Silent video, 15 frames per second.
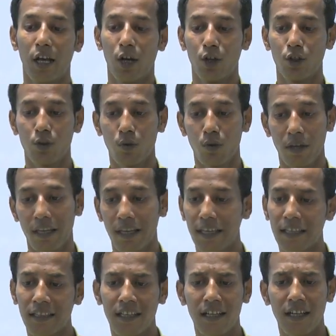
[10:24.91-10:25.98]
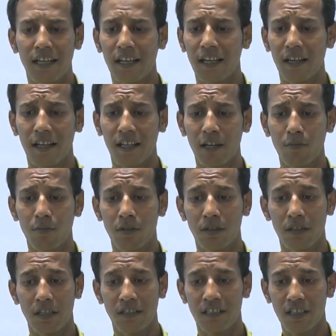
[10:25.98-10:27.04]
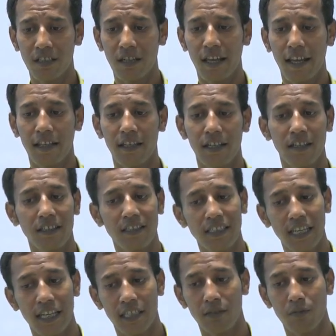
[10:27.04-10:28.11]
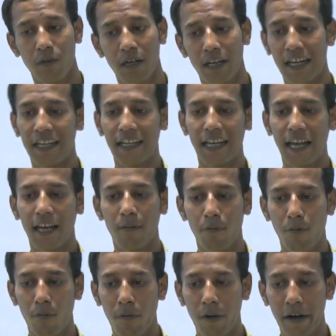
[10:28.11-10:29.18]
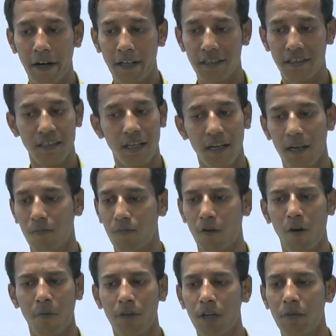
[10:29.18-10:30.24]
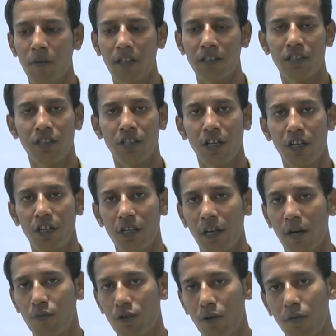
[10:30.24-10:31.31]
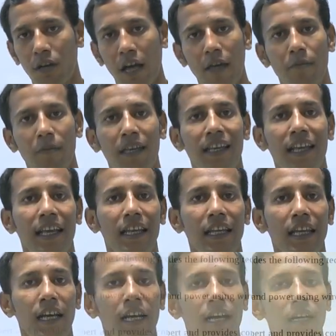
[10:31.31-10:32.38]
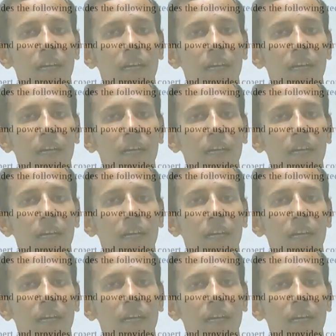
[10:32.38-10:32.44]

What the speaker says: so that means just like the DC Expert, it can provide the optimization in terms of timing, area,